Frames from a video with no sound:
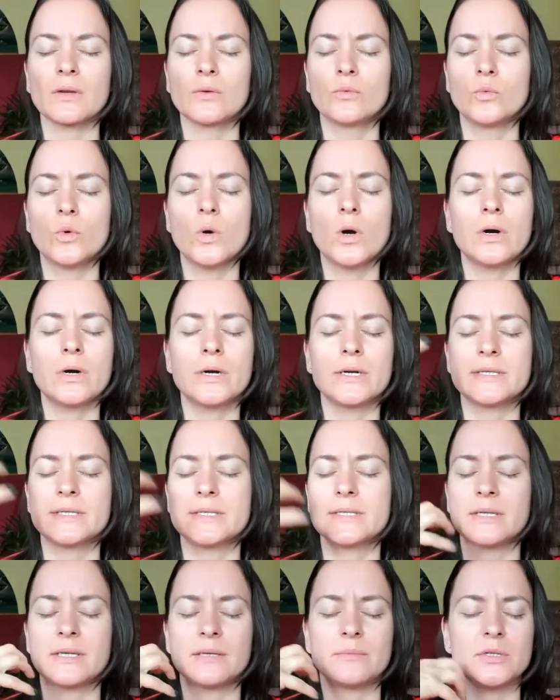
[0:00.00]

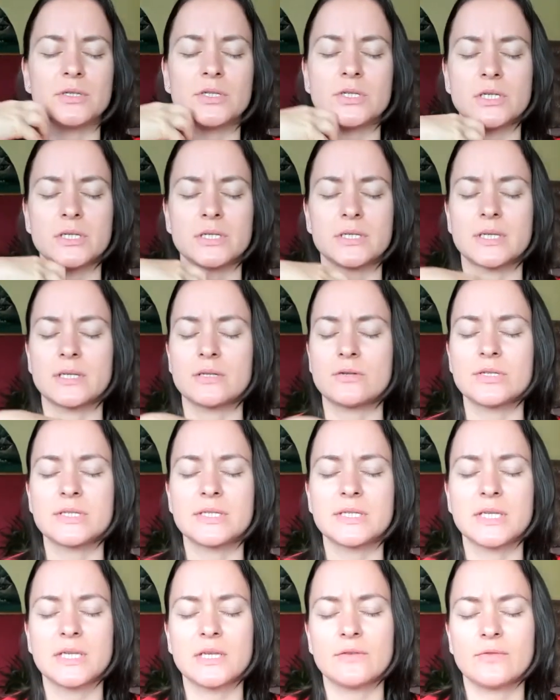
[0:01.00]
words, images, and
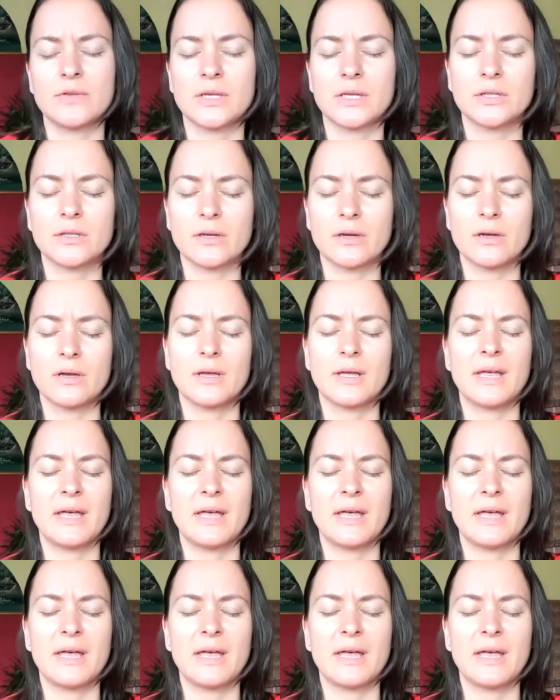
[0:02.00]
receiving the